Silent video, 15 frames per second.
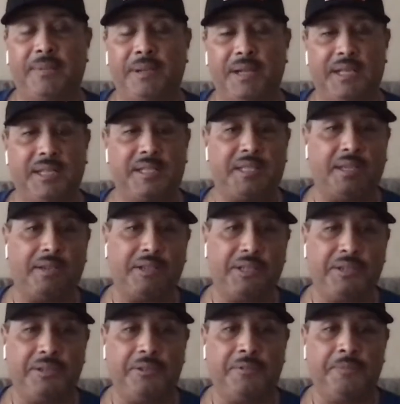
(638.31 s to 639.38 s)
I'm not going to tell
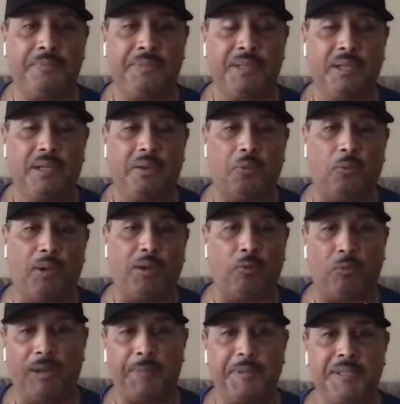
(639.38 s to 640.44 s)
you
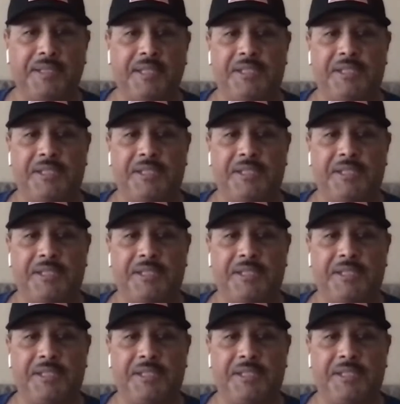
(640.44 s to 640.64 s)
what weapon